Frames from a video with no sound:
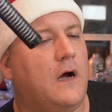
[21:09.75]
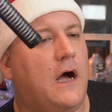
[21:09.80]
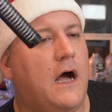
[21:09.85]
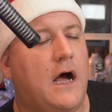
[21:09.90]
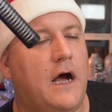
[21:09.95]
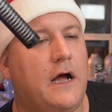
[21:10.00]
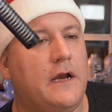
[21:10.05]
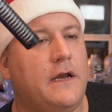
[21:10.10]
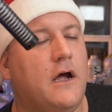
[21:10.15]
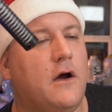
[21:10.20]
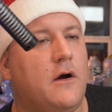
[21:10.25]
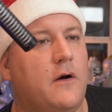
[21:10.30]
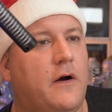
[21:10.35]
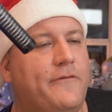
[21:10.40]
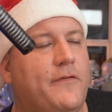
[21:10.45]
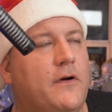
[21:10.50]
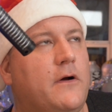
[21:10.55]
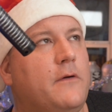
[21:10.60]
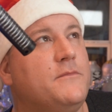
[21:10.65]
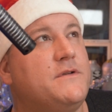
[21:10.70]
Uh, no,
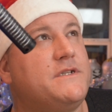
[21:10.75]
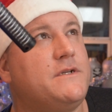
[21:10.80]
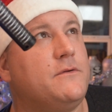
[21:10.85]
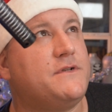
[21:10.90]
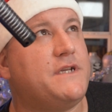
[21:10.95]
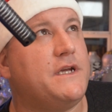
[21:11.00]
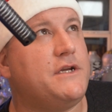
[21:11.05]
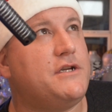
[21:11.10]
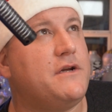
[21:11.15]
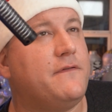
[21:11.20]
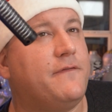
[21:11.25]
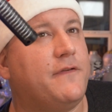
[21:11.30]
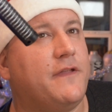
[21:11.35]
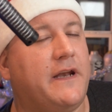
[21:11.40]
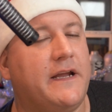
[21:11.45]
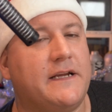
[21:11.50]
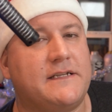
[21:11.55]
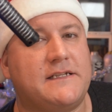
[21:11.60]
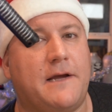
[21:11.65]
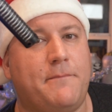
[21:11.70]
I've, I'm still teaching for the
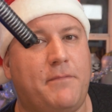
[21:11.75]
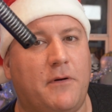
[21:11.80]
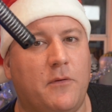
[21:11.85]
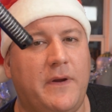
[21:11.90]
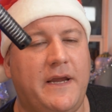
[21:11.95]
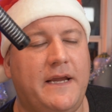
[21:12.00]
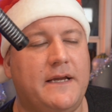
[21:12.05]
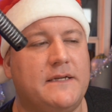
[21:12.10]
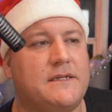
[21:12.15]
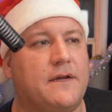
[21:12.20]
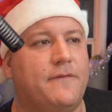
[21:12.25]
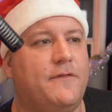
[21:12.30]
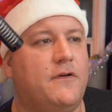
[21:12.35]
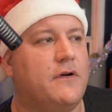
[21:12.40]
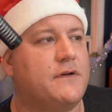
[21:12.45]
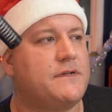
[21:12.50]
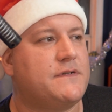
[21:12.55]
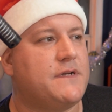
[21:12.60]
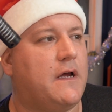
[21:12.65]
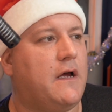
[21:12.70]
next couple of weeks. I've
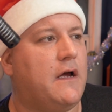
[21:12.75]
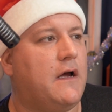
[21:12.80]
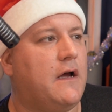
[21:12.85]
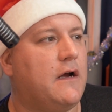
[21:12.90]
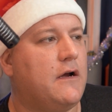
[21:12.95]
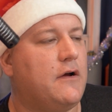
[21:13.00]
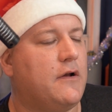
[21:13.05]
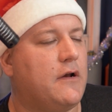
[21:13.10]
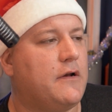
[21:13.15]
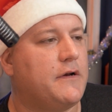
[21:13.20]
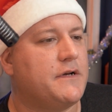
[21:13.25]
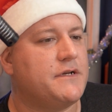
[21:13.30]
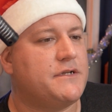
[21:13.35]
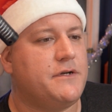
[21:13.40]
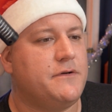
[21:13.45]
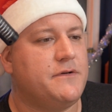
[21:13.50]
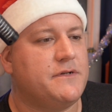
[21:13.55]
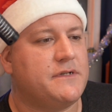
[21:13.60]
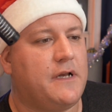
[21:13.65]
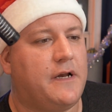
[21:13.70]
got uh, got a lot of
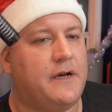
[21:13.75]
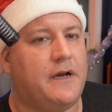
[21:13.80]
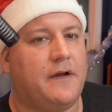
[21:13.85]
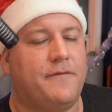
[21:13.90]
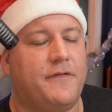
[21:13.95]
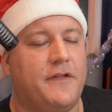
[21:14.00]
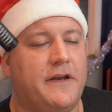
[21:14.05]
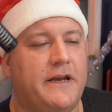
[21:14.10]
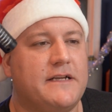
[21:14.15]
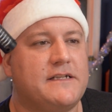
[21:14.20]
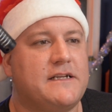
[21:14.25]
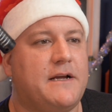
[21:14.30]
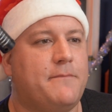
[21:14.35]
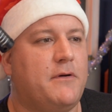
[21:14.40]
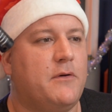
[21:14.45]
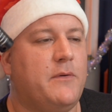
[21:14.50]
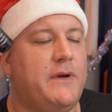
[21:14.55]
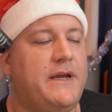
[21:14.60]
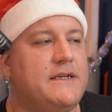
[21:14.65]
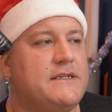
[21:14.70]
students lined up for the next
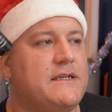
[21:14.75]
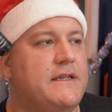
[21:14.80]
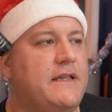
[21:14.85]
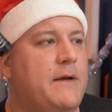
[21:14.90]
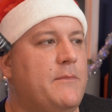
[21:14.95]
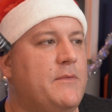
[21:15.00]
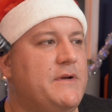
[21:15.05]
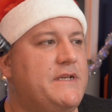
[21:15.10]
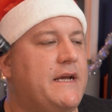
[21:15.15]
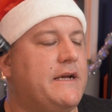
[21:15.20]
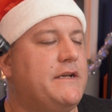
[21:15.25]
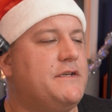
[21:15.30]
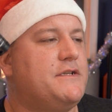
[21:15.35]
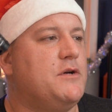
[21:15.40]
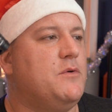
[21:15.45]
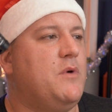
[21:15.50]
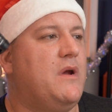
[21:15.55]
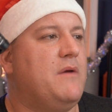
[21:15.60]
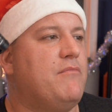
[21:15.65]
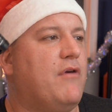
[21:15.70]
couple of weeks, and then we take a
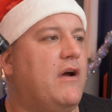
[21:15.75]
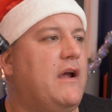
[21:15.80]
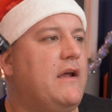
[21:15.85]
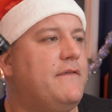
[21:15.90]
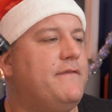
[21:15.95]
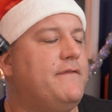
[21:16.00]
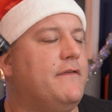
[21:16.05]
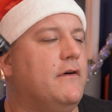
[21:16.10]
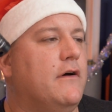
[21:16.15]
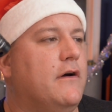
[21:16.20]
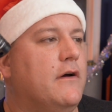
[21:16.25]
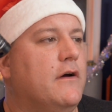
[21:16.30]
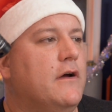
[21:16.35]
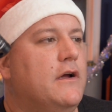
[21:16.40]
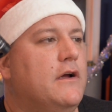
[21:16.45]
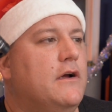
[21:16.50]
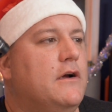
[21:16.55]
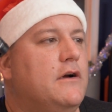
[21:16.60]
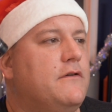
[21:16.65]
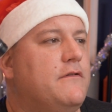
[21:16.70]
two-week break for
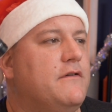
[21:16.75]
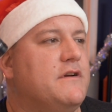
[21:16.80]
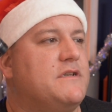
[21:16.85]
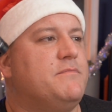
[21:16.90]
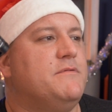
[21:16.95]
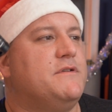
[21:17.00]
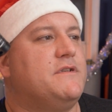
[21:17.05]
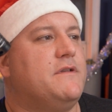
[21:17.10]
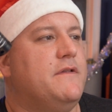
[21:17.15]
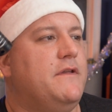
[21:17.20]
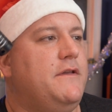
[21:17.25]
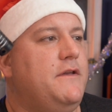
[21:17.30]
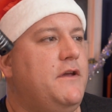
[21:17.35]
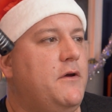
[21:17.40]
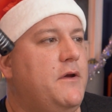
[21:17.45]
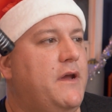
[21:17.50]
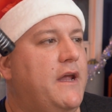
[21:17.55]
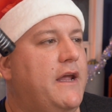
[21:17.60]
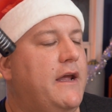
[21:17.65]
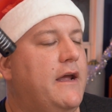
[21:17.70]
Christmas and the New
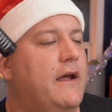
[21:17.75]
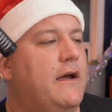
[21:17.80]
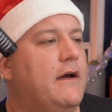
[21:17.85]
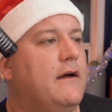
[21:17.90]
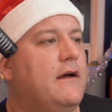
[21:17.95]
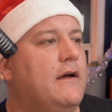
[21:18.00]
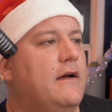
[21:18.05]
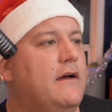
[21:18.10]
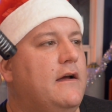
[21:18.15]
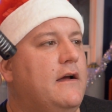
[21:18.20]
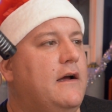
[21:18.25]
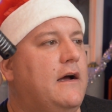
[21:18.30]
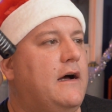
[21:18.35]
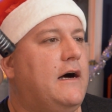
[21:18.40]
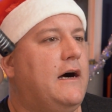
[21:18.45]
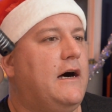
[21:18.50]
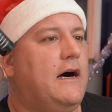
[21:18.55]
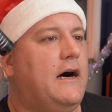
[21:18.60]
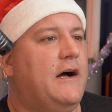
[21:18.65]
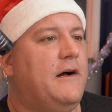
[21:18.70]
Year.
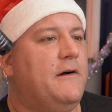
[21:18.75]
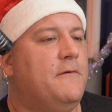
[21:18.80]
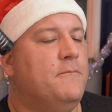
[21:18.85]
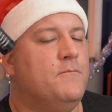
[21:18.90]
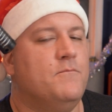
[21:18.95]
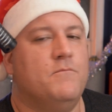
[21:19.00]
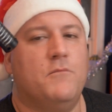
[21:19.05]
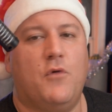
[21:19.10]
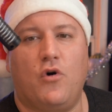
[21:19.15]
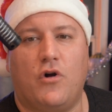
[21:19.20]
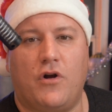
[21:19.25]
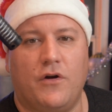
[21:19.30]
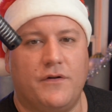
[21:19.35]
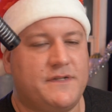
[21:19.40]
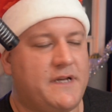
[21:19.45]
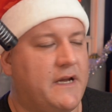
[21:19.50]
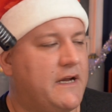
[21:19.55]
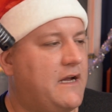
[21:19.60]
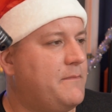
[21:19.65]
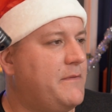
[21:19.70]
Um, more
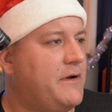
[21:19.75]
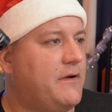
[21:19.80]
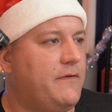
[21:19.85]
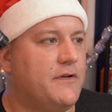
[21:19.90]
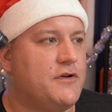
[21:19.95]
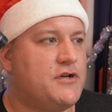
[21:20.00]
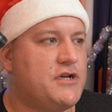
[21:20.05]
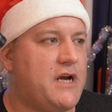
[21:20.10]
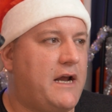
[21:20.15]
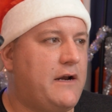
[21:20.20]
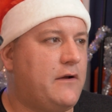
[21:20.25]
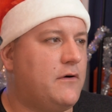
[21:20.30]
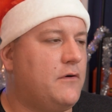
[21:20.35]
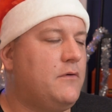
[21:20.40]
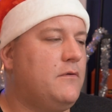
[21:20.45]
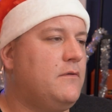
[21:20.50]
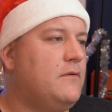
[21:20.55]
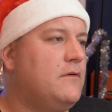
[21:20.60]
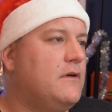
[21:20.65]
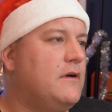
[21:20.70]
content coming on the
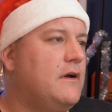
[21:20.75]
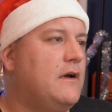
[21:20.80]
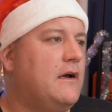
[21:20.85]
channel.